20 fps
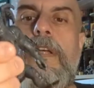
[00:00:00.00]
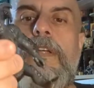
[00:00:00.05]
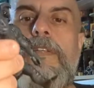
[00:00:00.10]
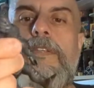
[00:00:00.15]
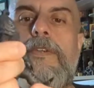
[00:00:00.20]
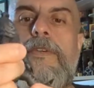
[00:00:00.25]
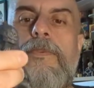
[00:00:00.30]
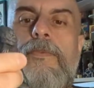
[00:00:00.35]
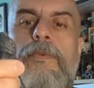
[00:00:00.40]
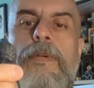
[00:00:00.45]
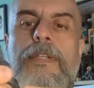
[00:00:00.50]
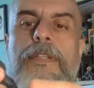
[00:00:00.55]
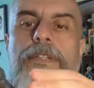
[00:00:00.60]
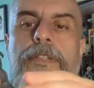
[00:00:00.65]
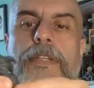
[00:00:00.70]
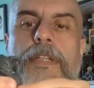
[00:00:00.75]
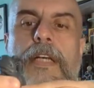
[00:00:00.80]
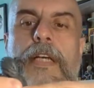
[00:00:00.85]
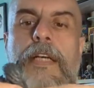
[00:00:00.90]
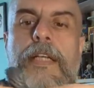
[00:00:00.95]
So once
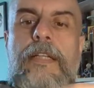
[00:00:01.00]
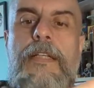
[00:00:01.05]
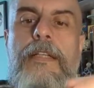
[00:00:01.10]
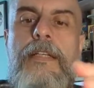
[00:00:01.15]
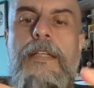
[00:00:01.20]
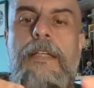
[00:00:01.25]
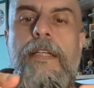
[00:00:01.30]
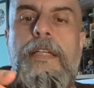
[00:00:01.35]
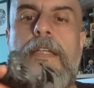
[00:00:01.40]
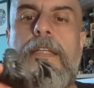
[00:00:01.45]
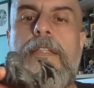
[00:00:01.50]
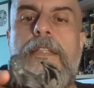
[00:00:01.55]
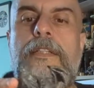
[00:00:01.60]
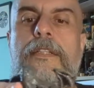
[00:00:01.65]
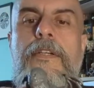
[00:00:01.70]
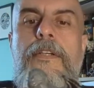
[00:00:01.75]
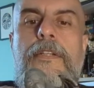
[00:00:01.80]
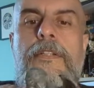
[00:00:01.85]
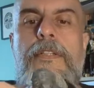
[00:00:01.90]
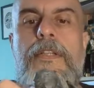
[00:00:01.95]
again, he's
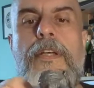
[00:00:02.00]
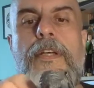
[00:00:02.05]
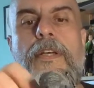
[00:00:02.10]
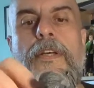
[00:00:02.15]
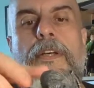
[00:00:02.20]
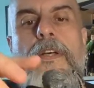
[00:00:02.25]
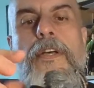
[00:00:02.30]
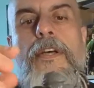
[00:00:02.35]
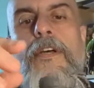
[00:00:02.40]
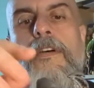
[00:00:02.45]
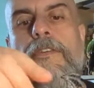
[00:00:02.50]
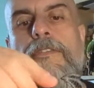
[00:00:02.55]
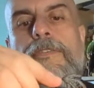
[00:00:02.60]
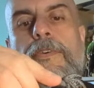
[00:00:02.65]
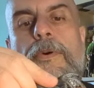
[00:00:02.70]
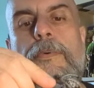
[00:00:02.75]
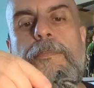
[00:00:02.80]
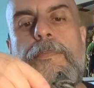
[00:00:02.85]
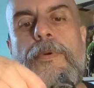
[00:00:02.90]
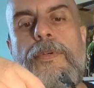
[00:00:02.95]
got
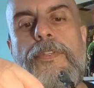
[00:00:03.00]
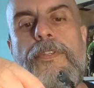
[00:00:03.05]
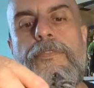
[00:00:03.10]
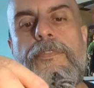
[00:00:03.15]
4 points of